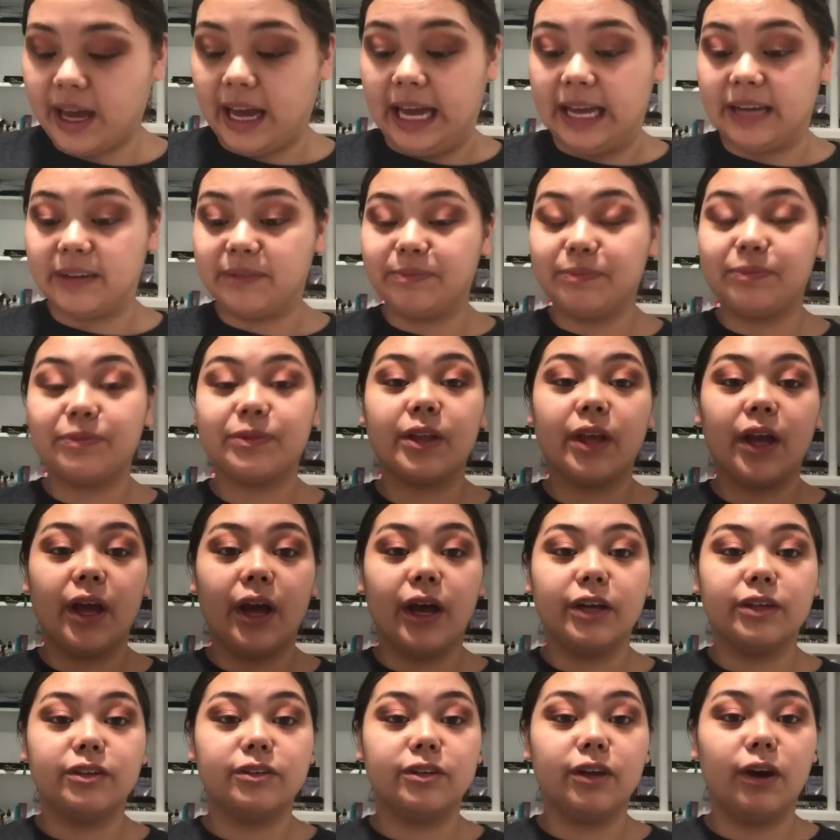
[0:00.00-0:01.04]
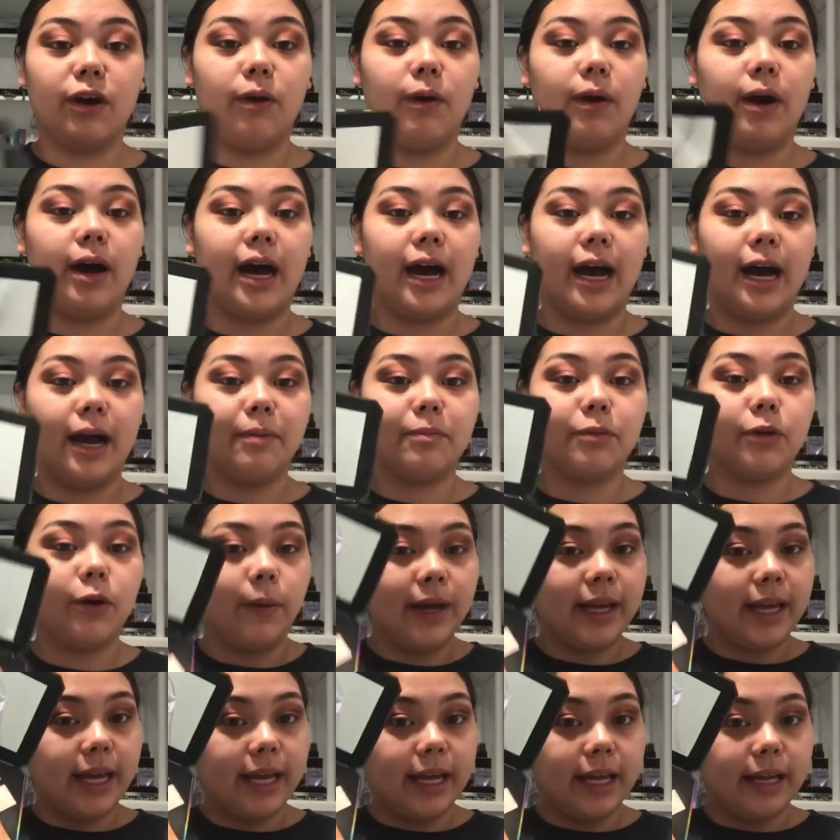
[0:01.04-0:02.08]
Okay, so I'm
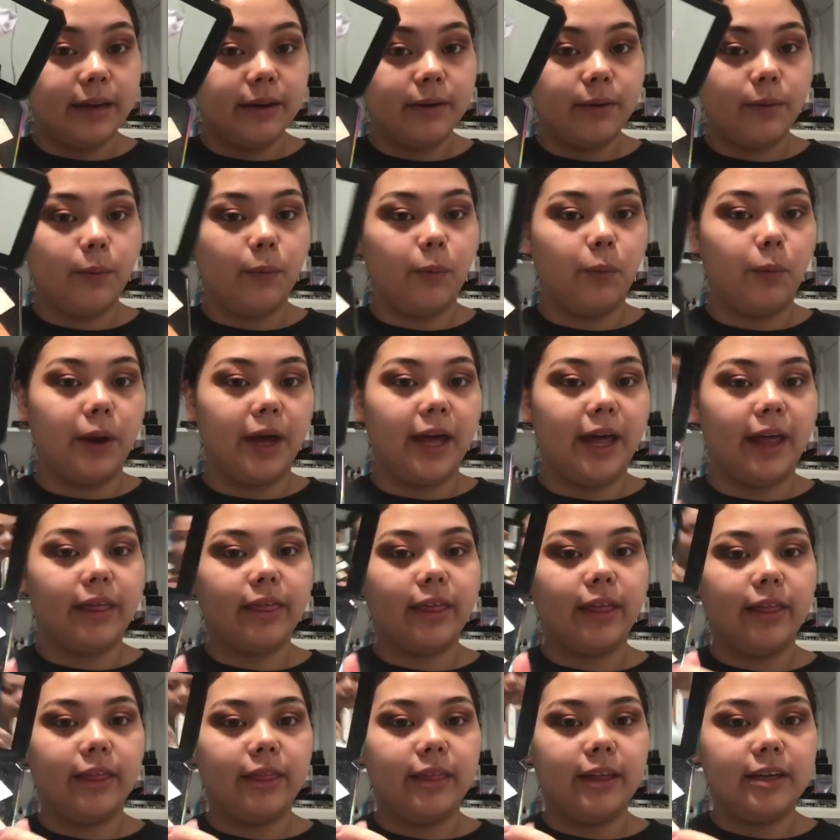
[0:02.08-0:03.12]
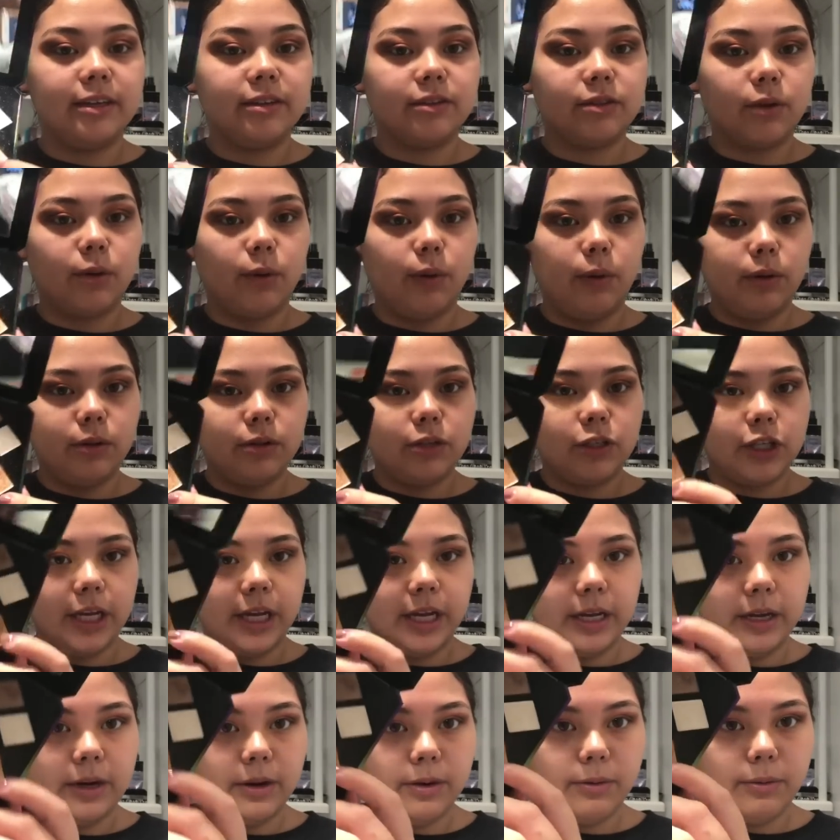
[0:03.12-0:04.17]
going in with this gold
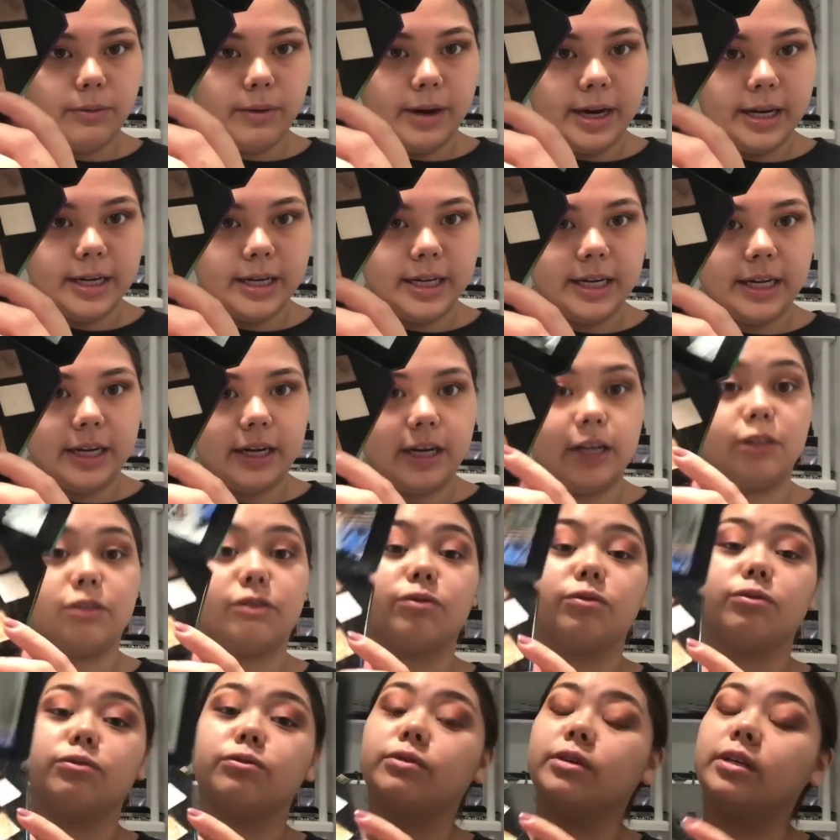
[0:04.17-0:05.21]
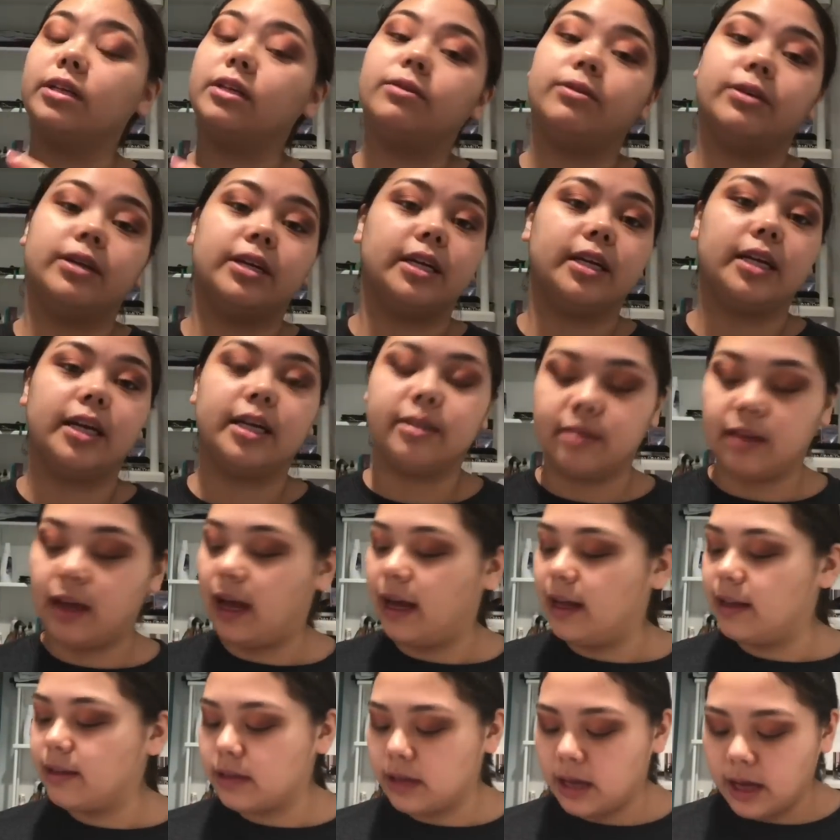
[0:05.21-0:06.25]
shade right here. It's really, really nice,
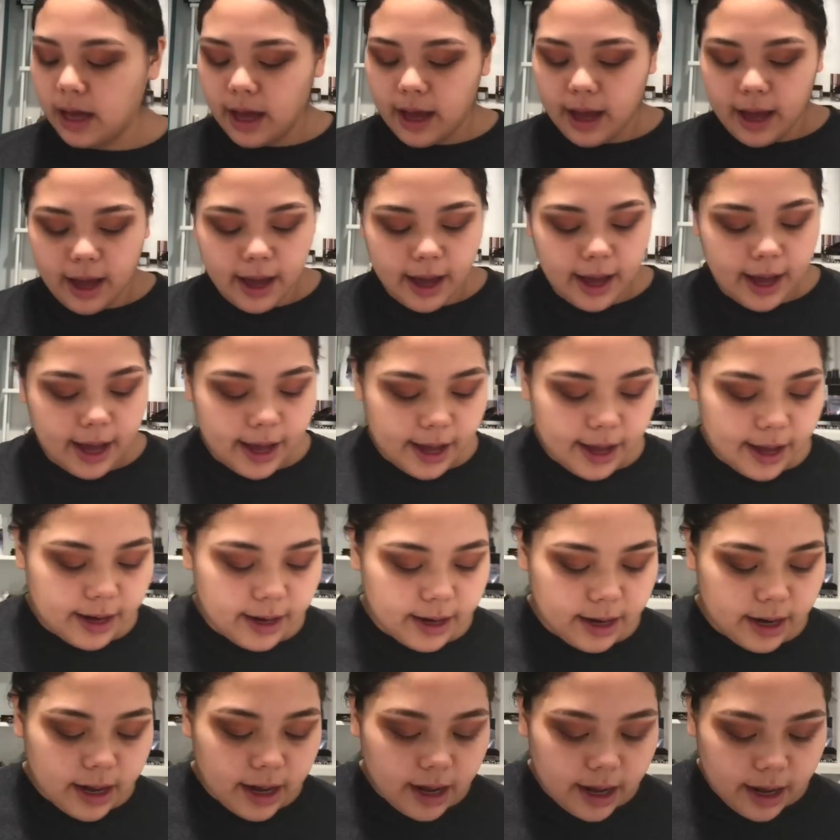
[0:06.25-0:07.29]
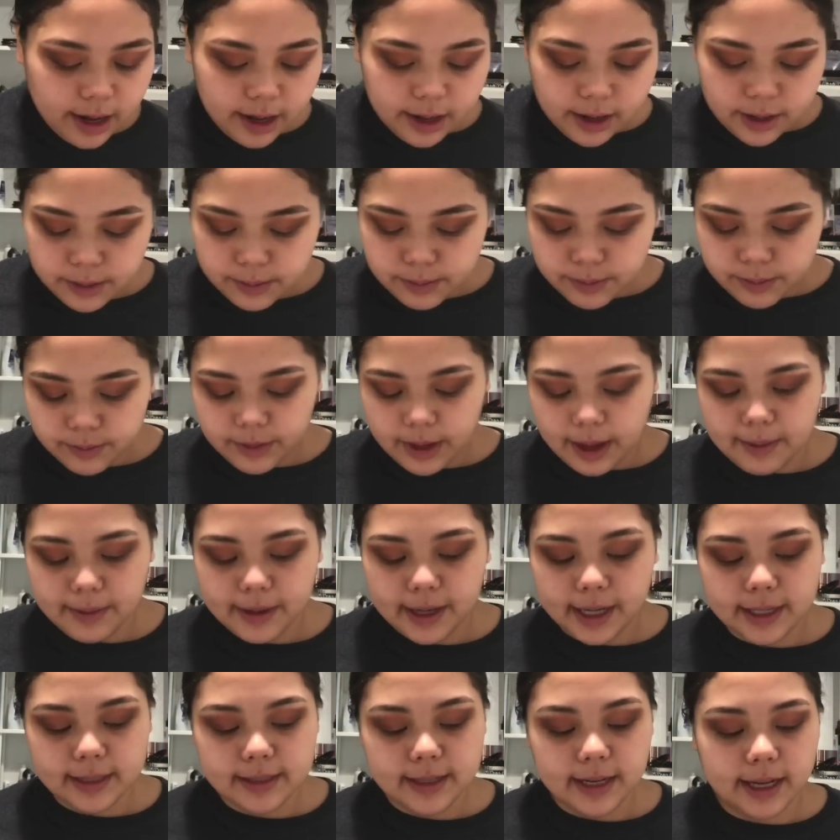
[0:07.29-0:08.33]
guys. And I'm
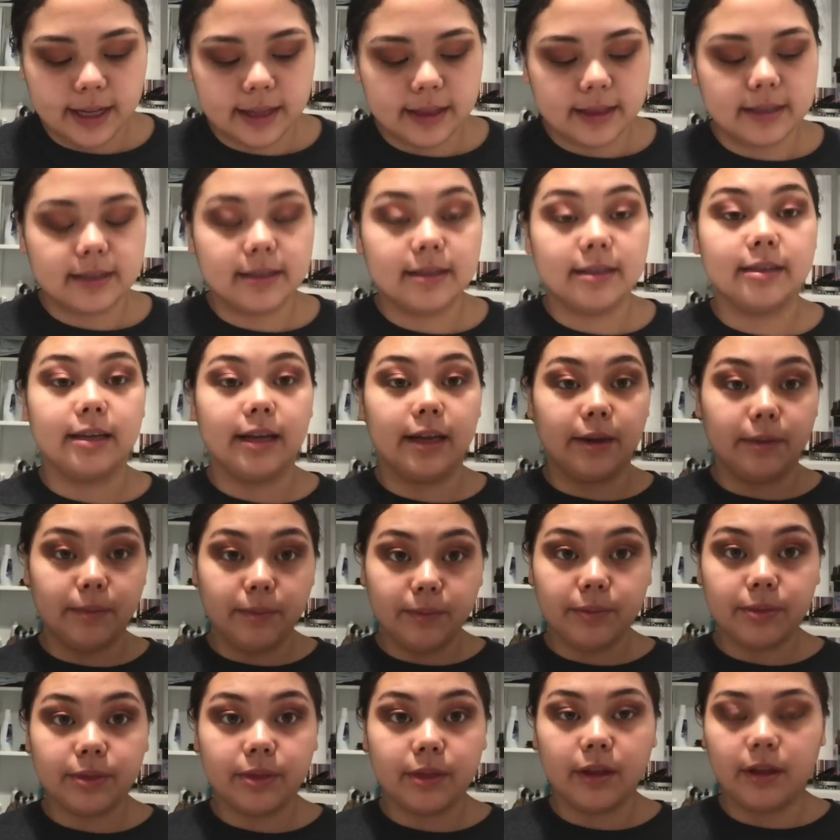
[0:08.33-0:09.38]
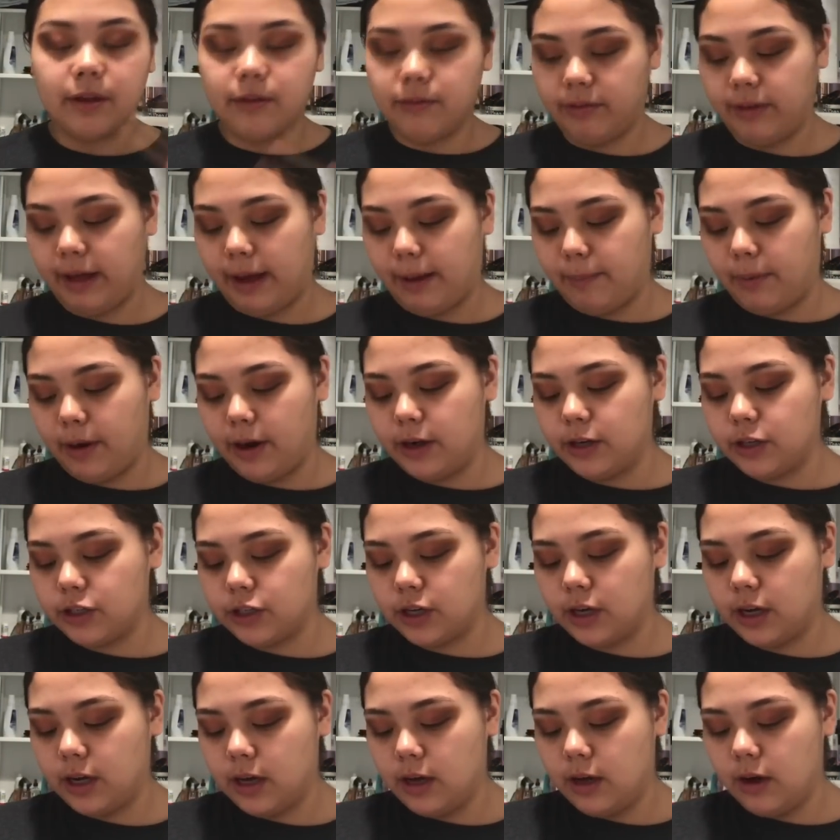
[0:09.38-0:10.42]
gonna take this same flat
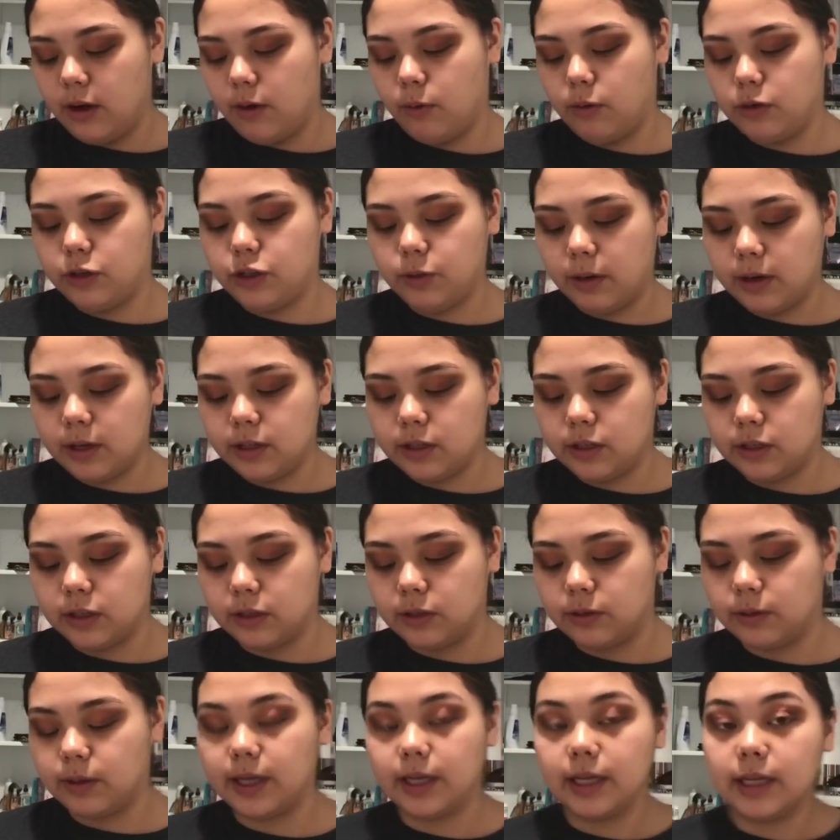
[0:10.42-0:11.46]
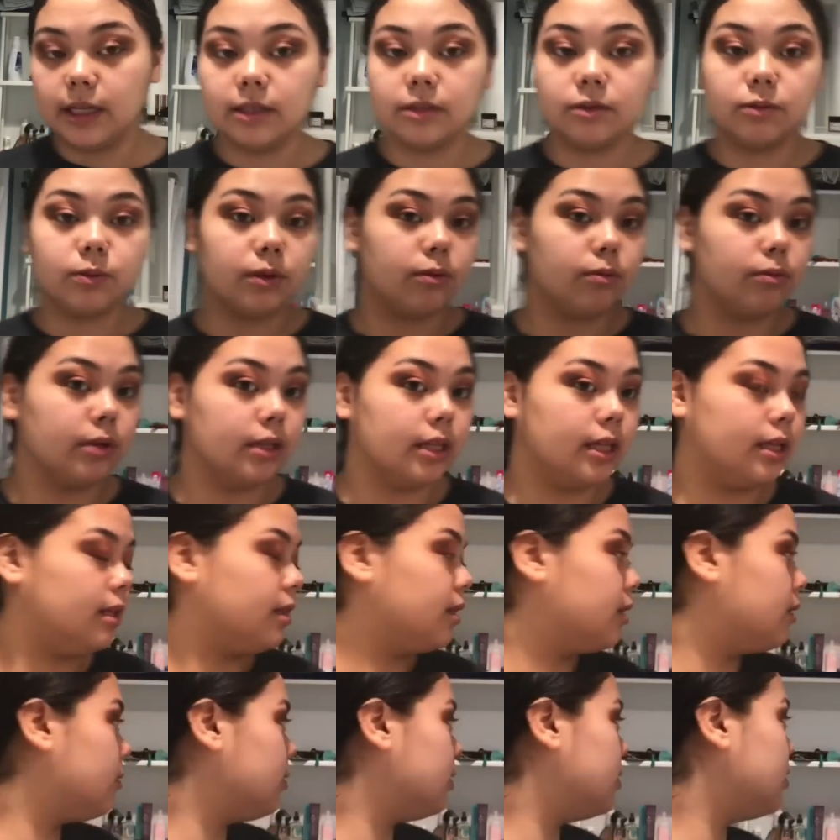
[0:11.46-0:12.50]
brush. What you want to do is, with really
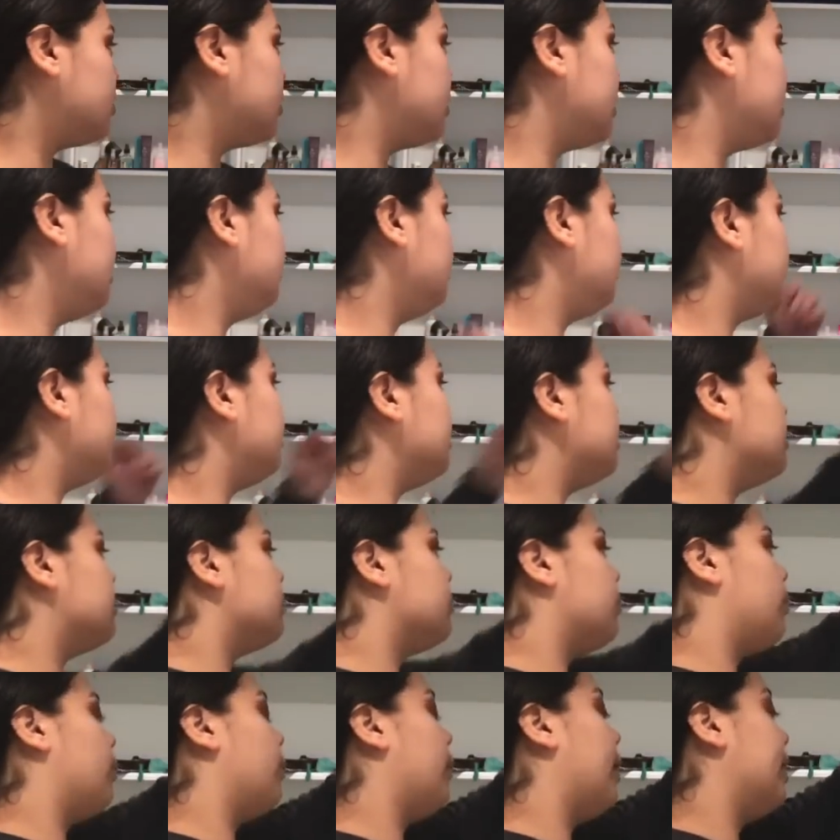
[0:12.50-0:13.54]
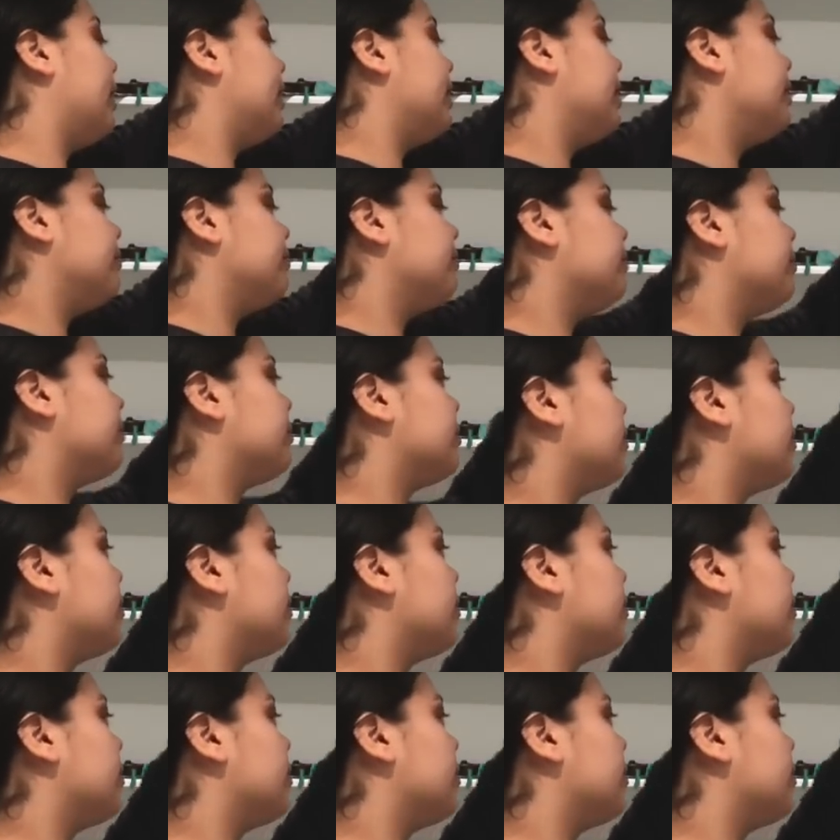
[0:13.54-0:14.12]
glittery shades, you need to wet it.